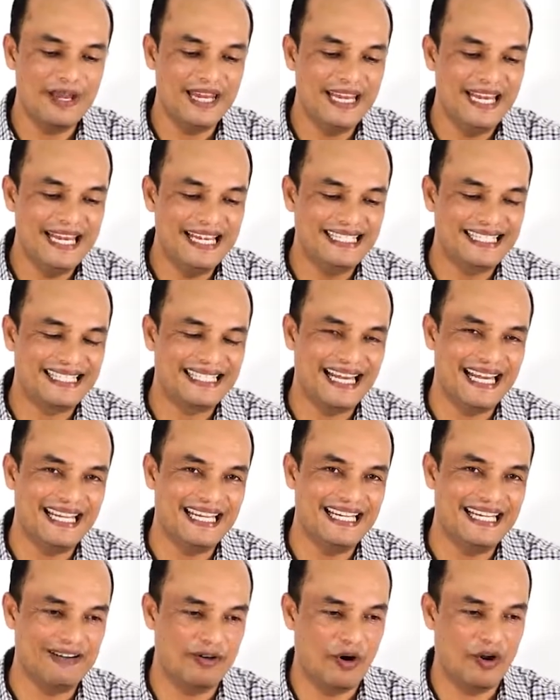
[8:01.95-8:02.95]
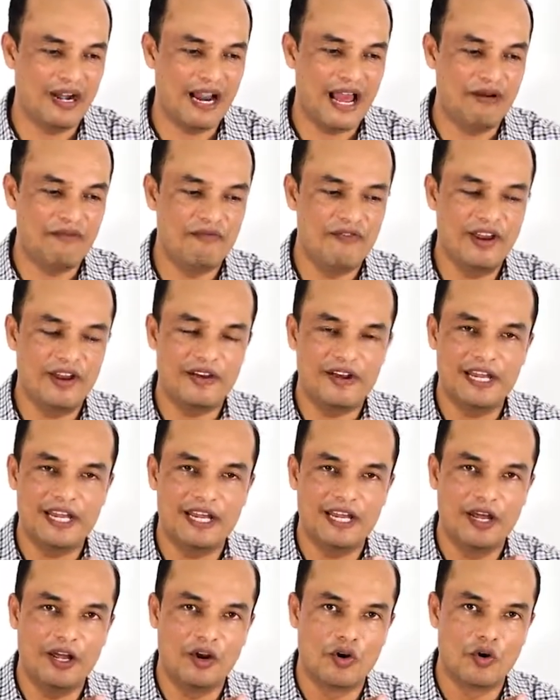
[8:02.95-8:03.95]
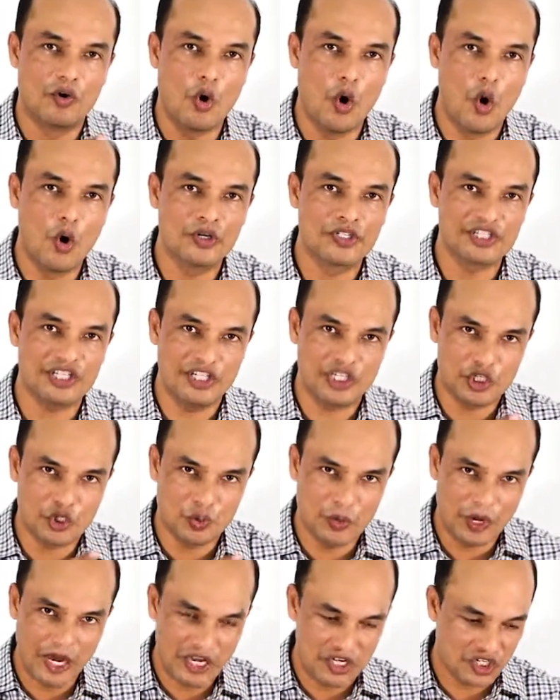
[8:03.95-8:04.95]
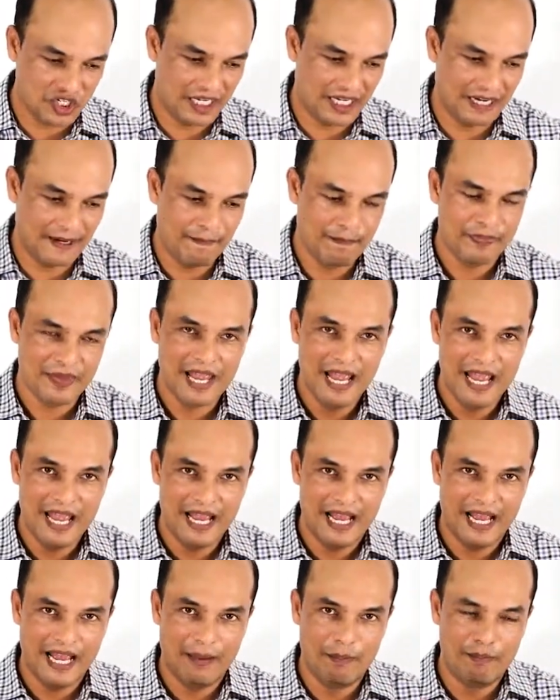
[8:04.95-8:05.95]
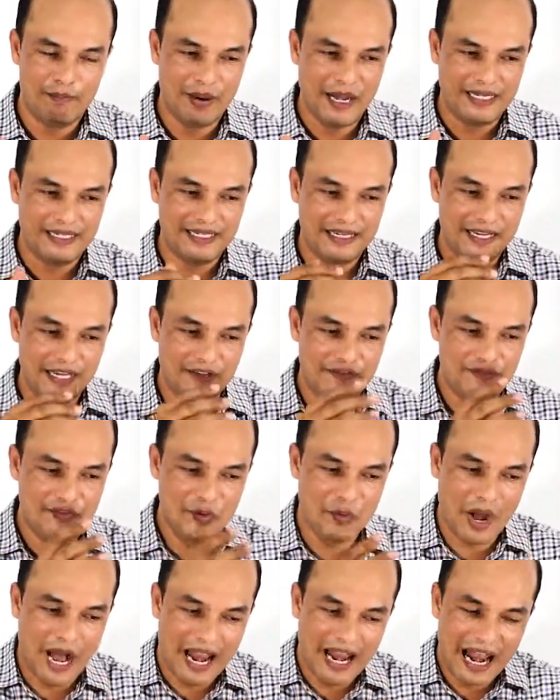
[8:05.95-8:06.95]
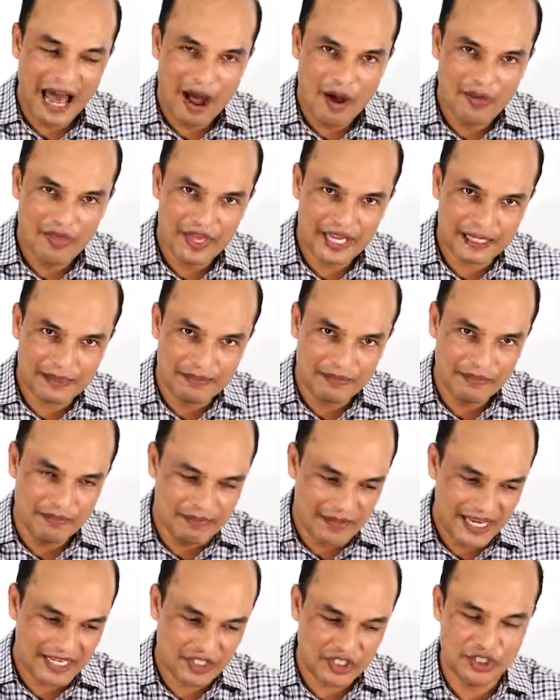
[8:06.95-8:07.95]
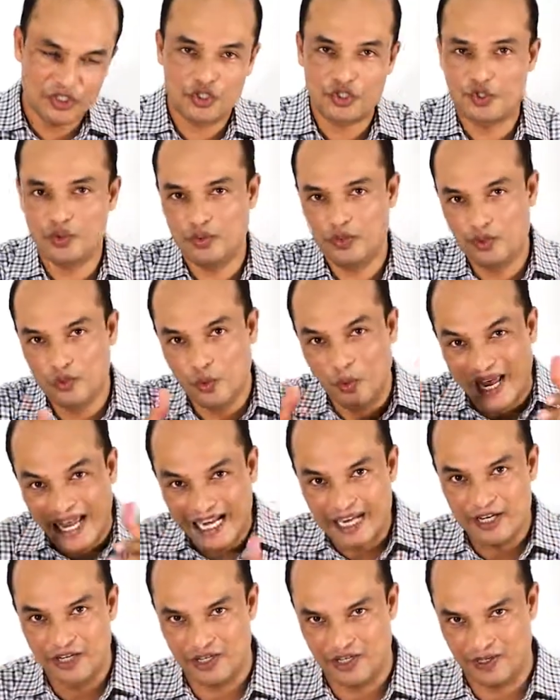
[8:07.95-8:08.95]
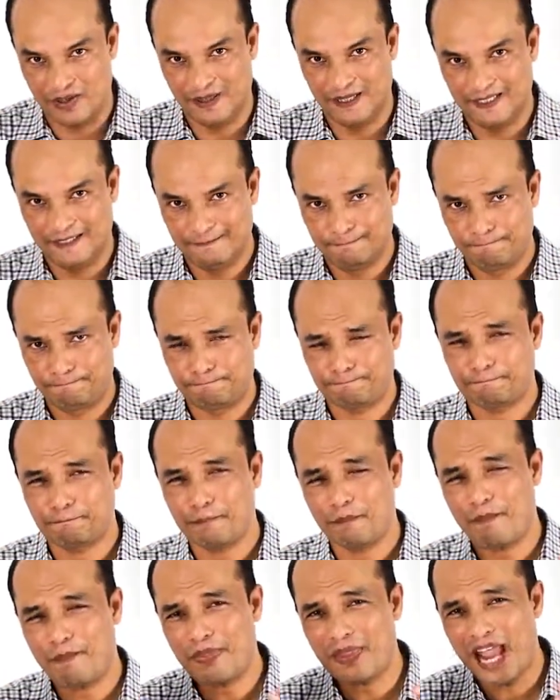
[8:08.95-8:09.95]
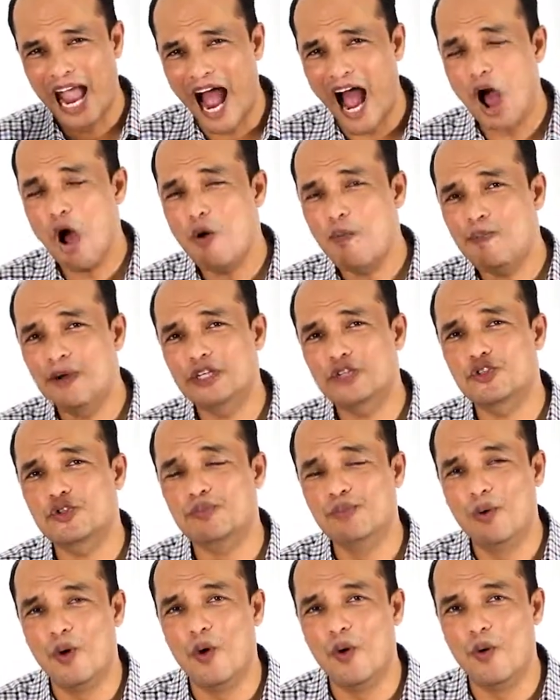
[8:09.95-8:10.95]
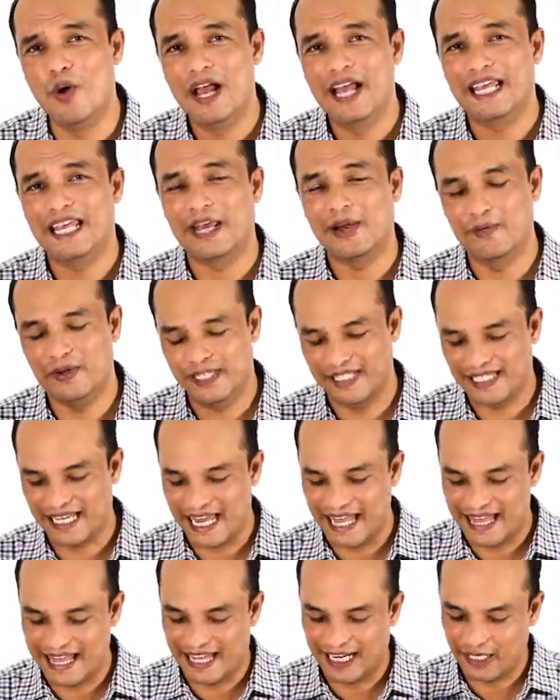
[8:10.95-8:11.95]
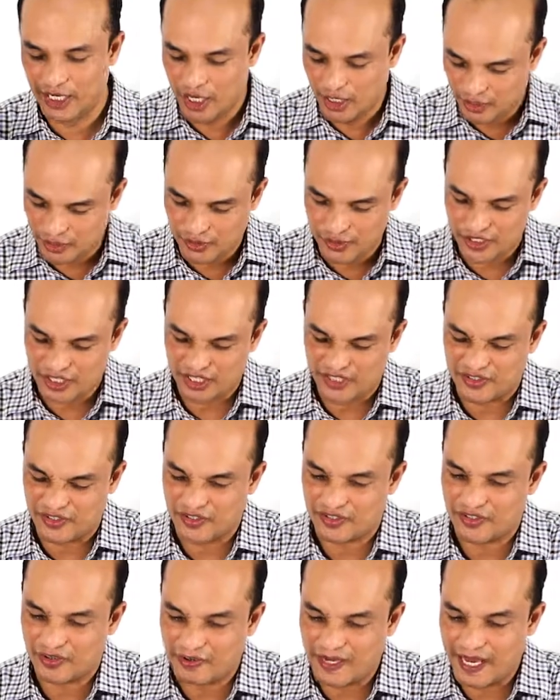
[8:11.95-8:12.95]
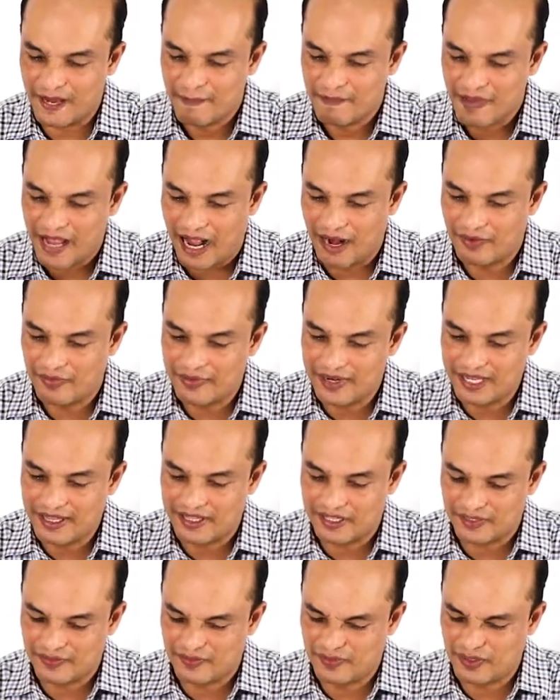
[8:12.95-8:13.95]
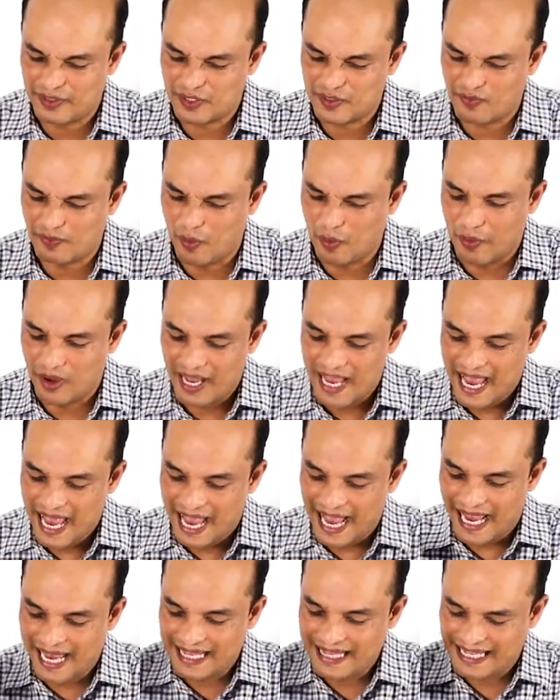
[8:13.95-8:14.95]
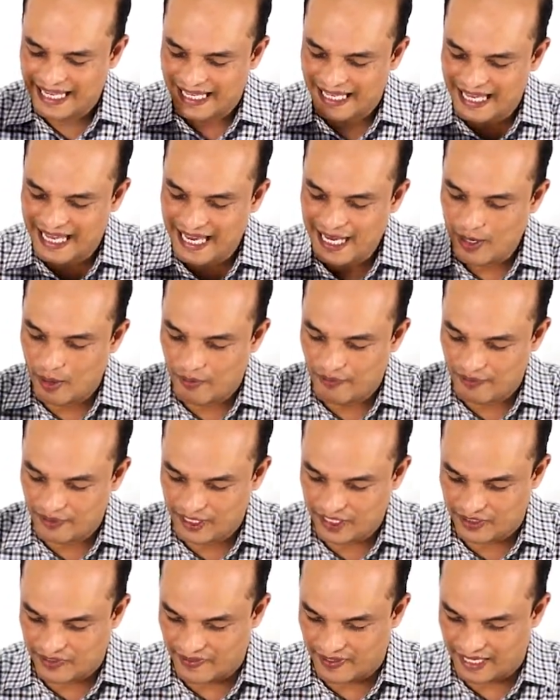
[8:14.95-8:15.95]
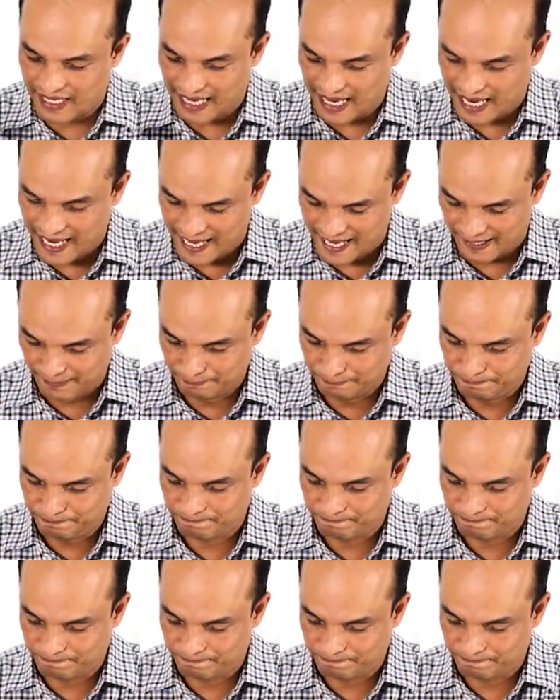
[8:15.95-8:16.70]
he said it on a very wrong situation, but if you allow that message to dwell in you, how much more can we say that to Jesus? Okay, I'll read this, verse 4. And the king of Israel, Ahab,